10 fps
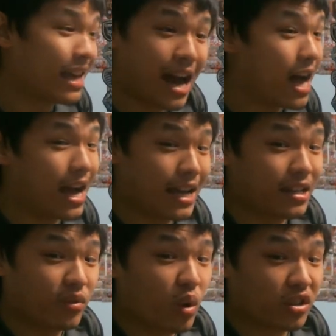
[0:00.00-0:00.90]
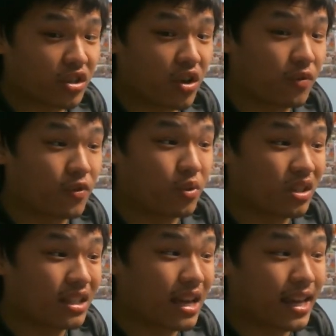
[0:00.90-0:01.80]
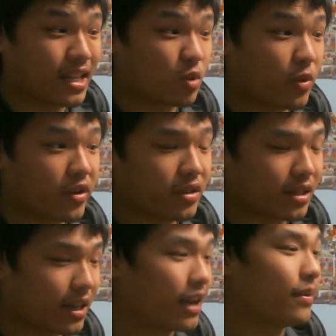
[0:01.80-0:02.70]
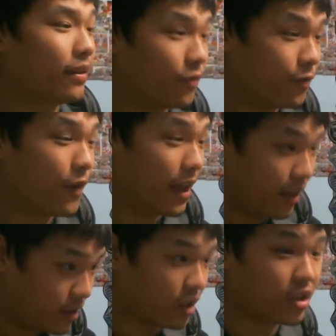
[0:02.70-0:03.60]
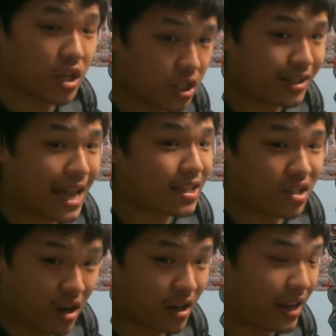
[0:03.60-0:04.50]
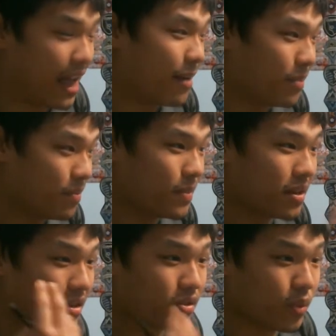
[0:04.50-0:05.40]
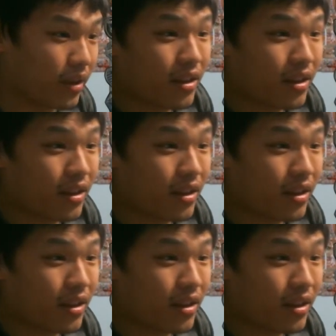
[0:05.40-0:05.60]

I didn't want to go through that experience again, and thank goodness that's not going to happen because we